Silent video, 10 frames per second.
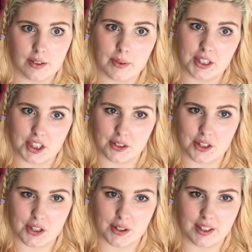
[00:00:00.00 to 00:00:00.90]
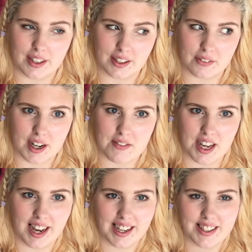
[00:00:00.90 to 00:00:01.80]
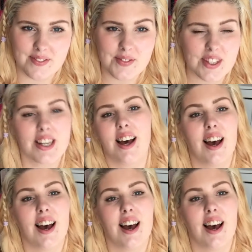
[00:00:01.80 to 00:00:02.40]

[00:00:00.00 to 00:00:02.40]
Why is she going to the toilet like 5 times?